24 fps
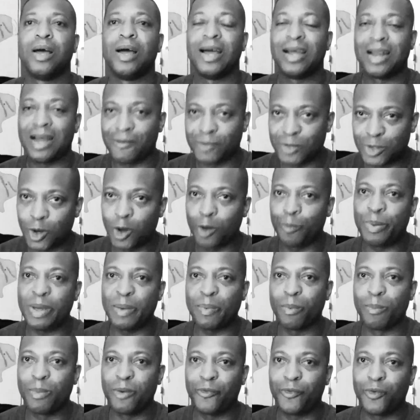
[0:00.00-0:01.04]
And I've told
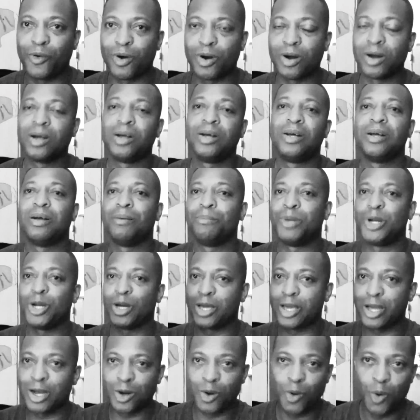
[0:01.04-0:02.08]
people before, I
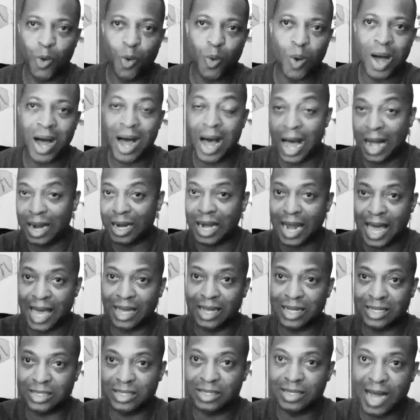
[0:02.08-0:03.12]
don't care who want act
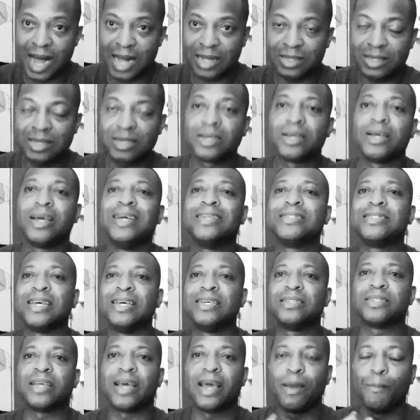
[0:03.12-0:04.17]
like it's not. It
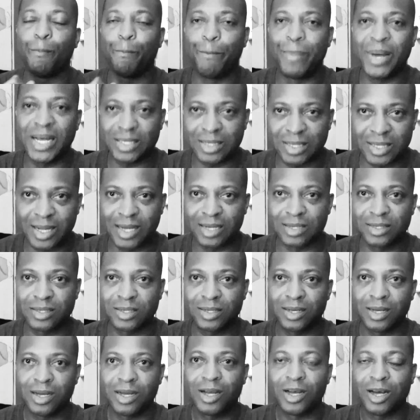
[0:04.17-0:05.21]
is a
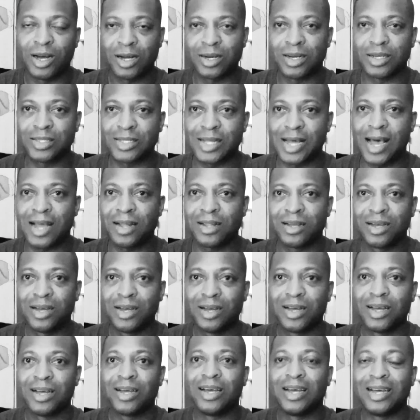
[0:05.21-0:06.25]
business. Understand?
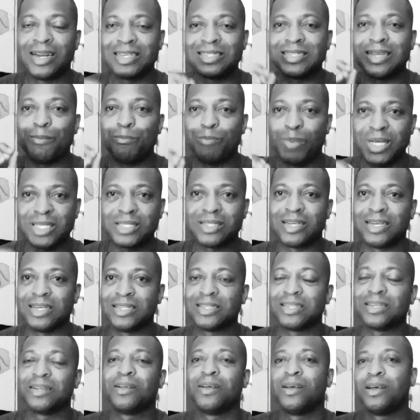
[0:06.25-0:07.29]
It is a
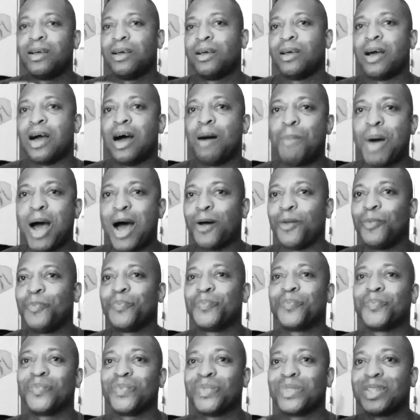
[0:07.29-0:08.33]
business. I'm out.
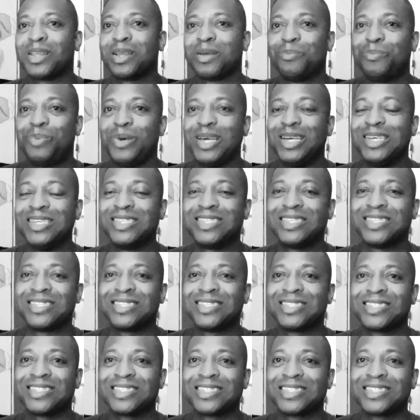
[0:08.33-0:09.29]
Peace.